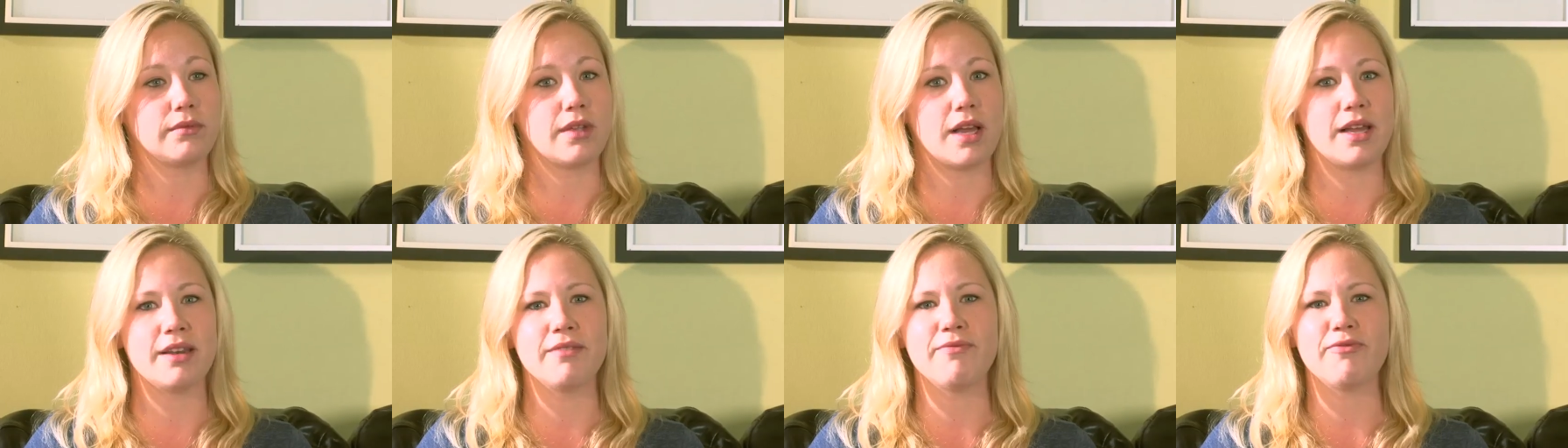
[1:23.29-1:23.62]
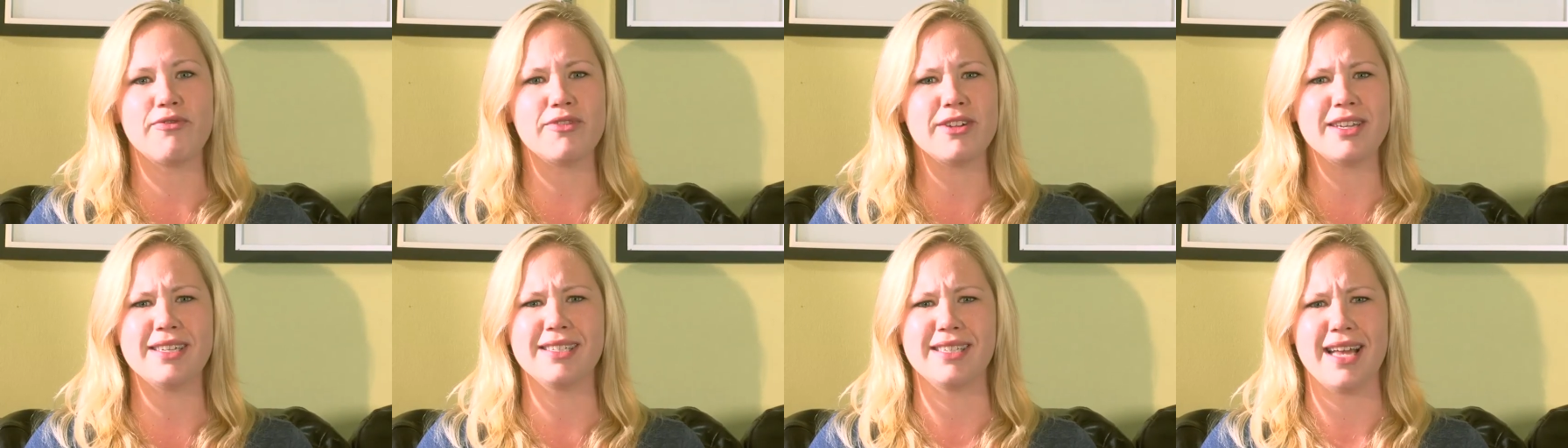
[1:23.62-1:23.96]
And he
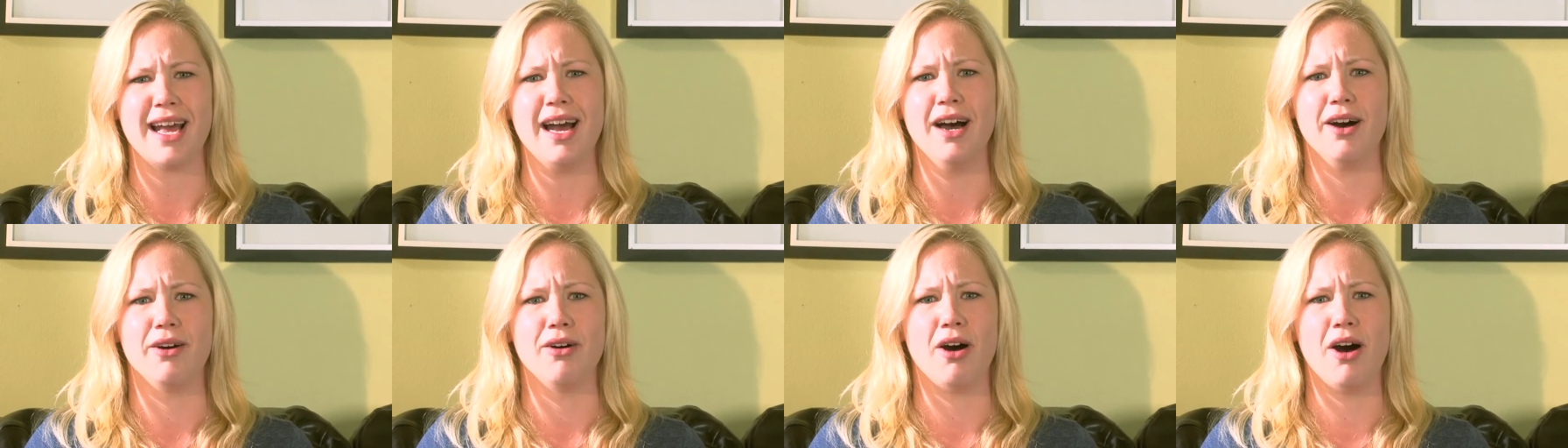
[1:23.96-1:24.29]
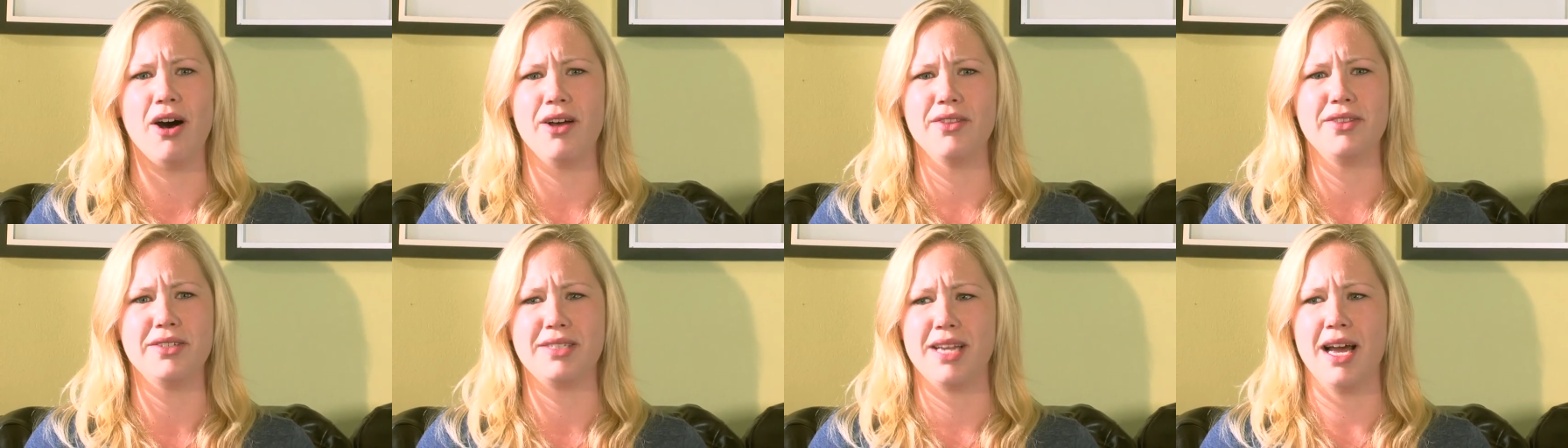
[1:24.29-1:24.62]
freaks out
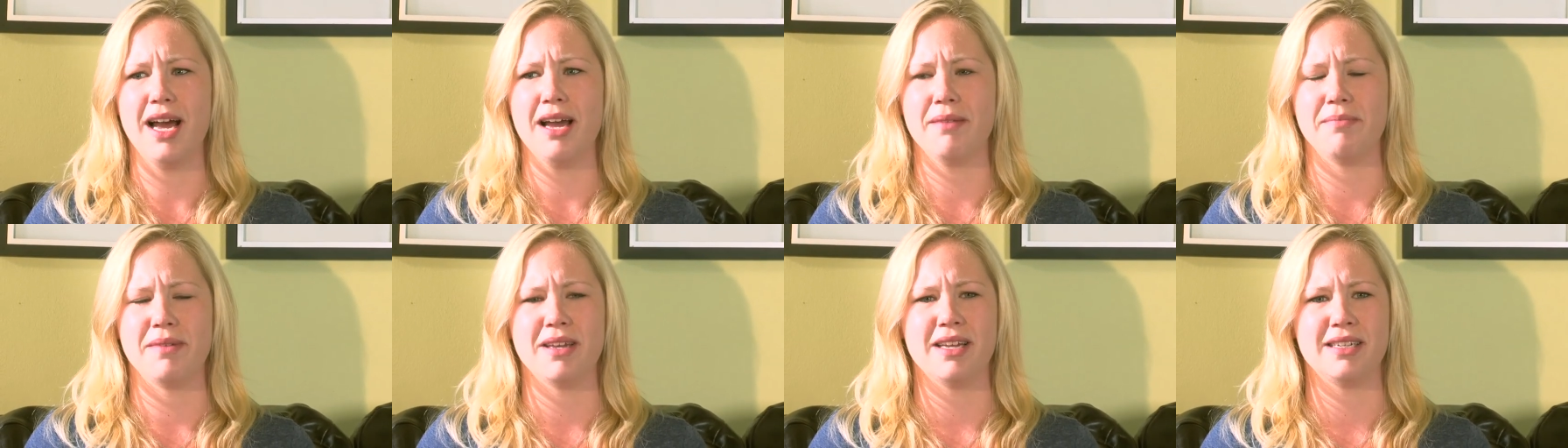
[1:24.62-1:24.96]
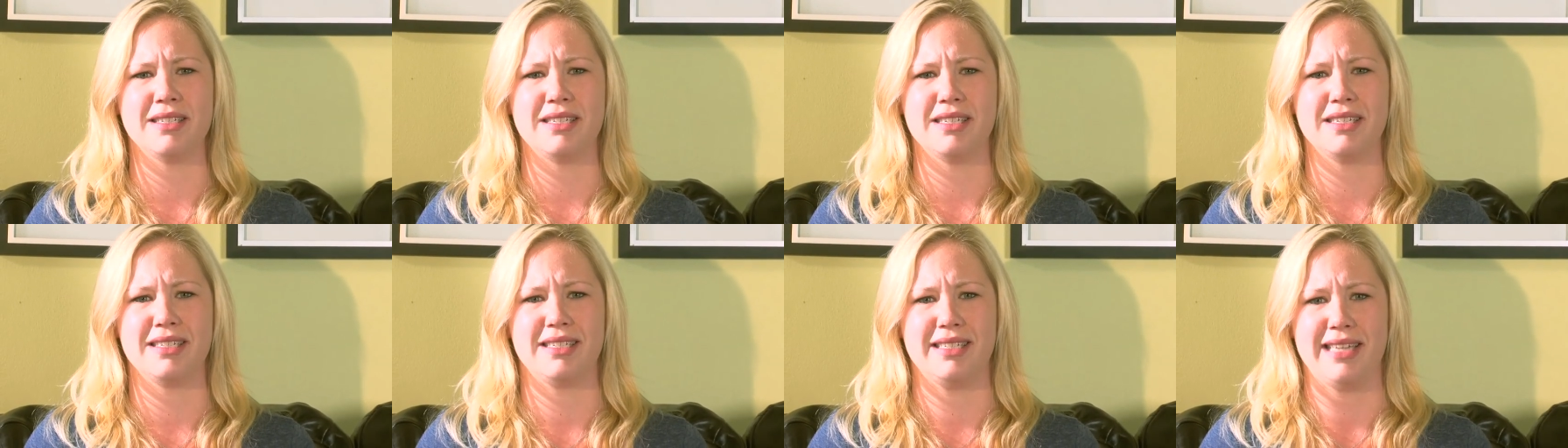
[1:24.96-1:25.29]
all the time. He
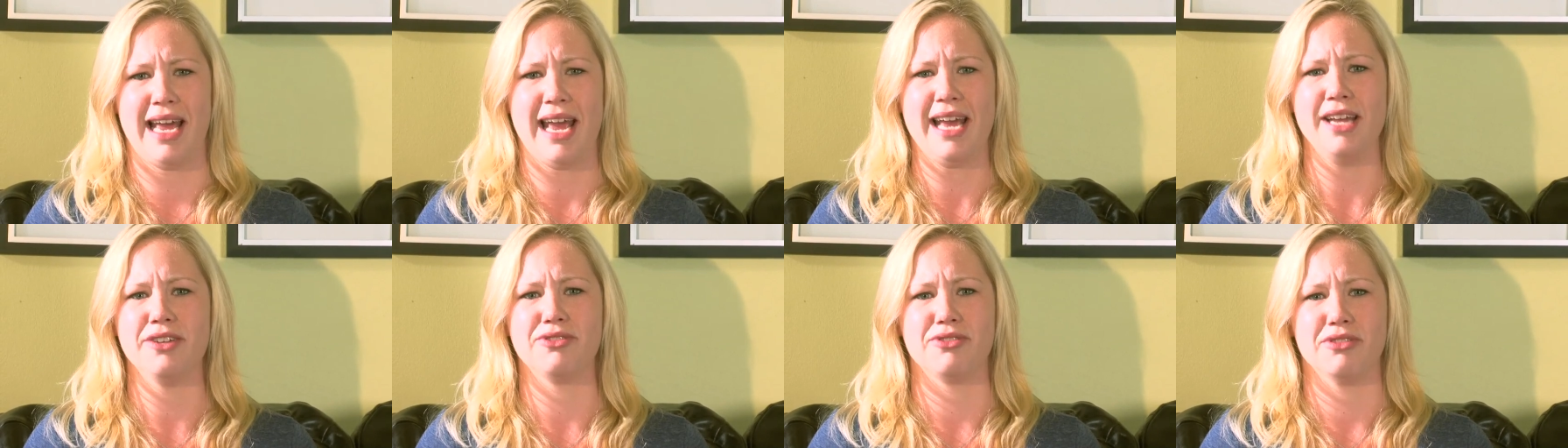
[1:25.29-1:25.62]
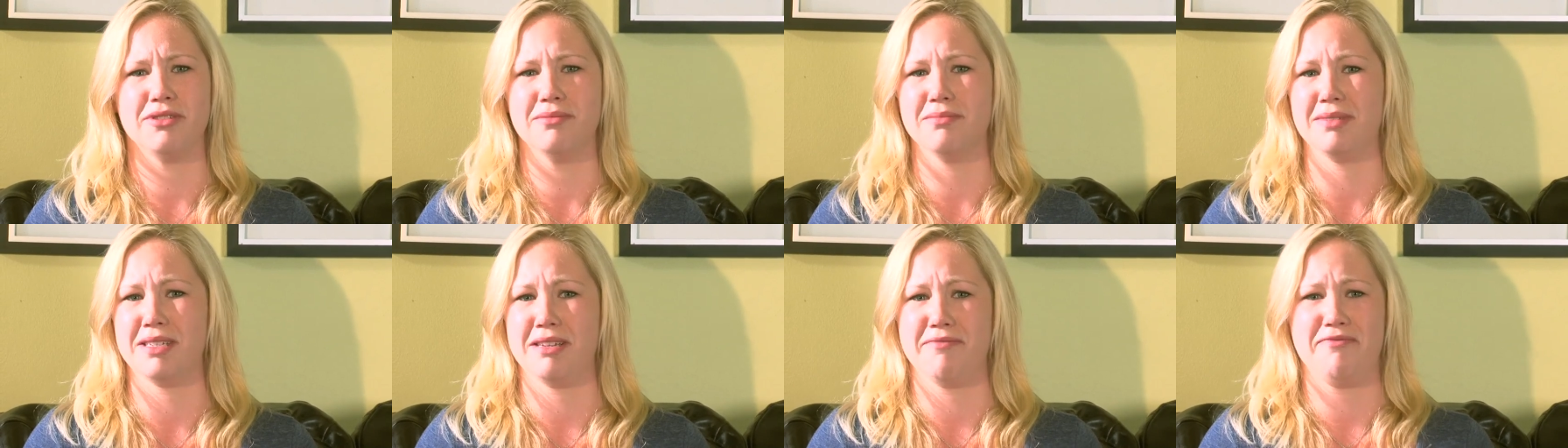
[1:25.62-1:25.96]
has his
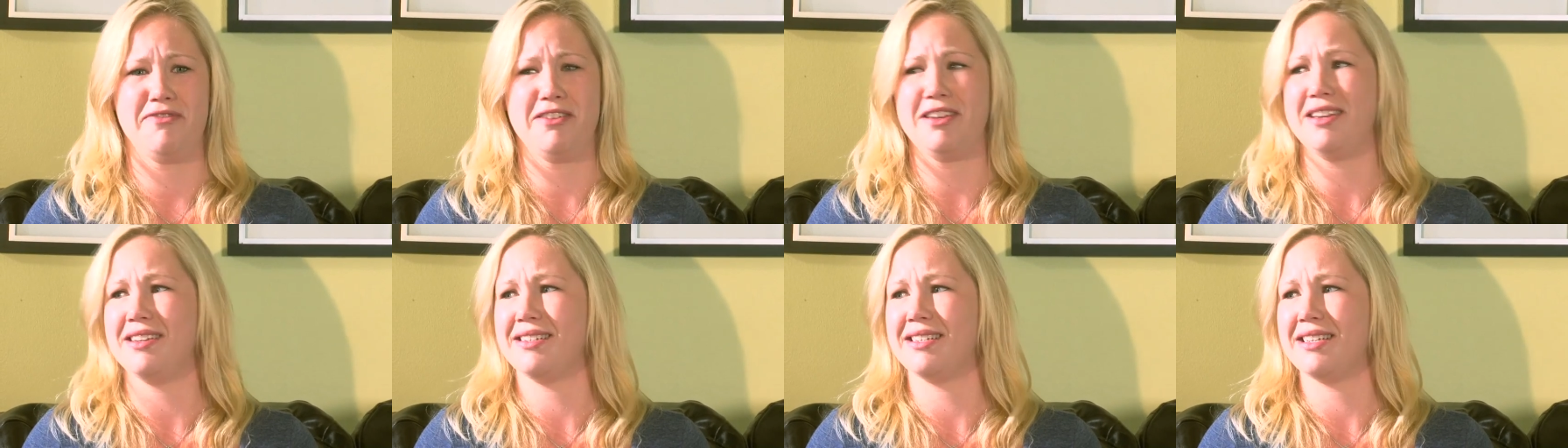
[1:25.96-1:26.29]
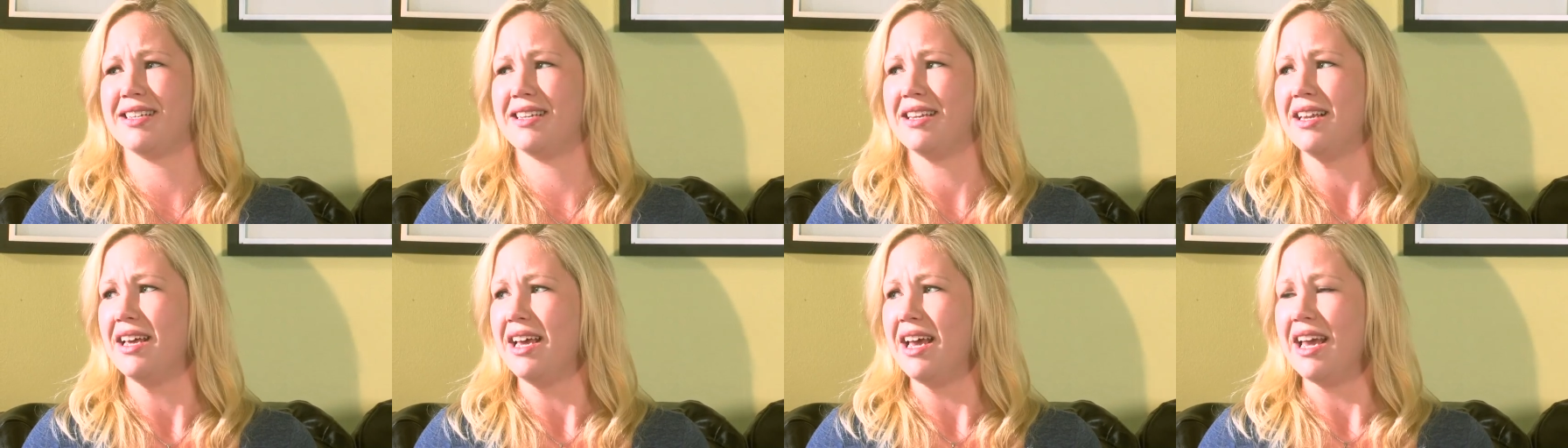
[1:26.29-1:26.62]
tantrums. If he
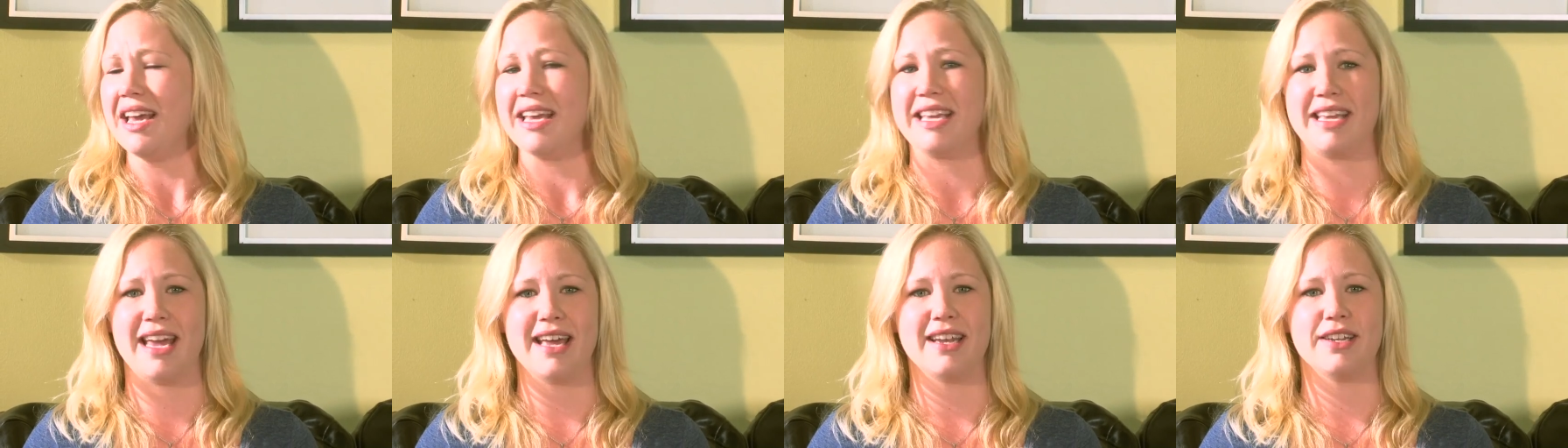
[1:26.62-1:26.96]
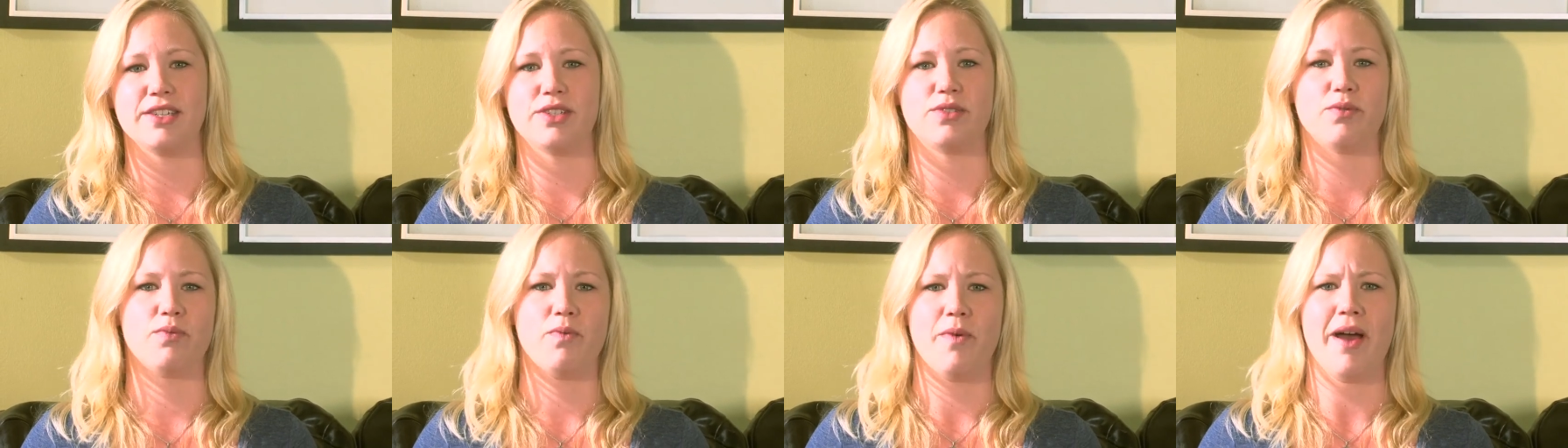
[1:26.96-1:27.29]
doesn't get
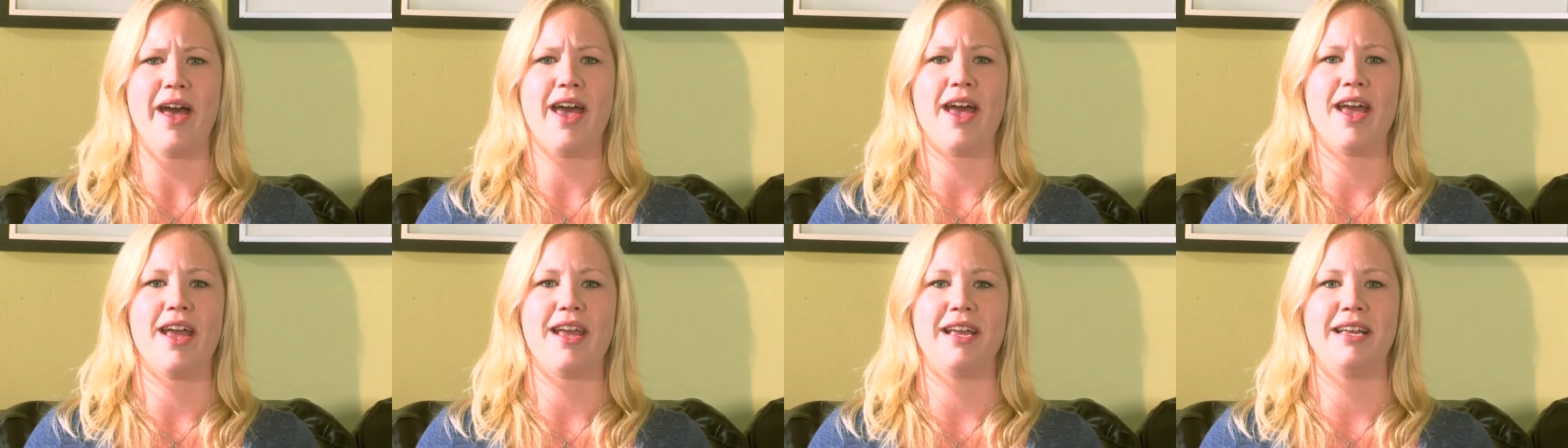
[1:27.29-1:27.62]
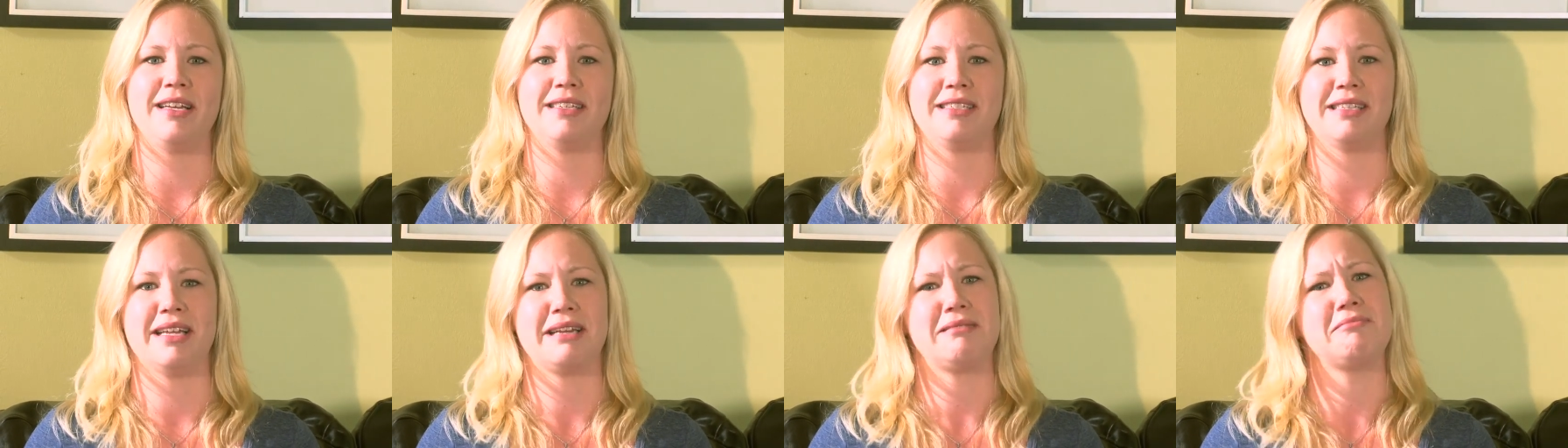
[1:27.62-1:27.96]
his way,
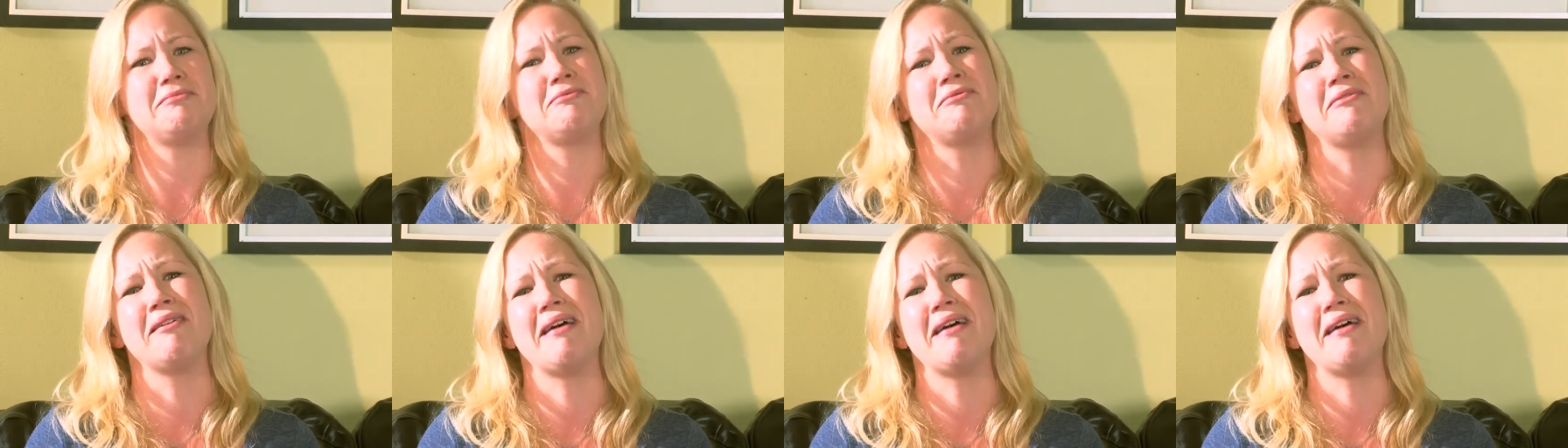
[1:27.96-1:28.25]
he's like,